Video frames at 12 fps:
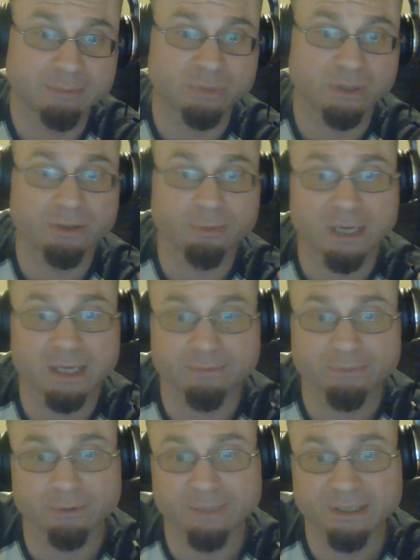brother bought it
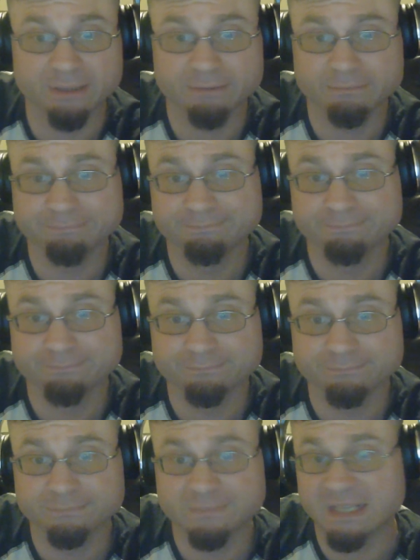for me.
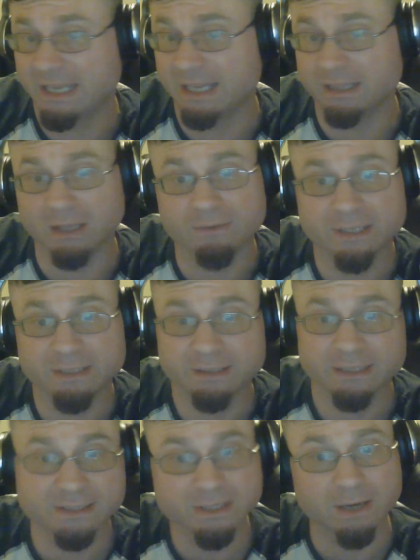I love it.
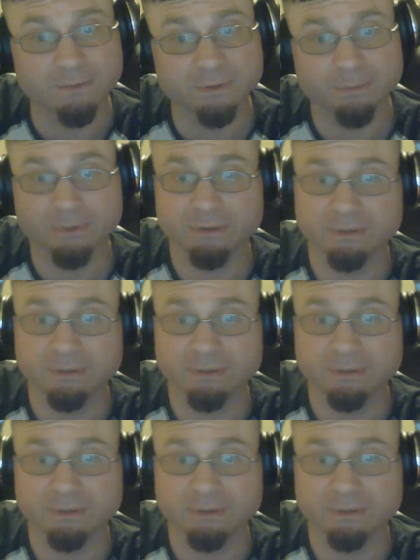It's comfortable.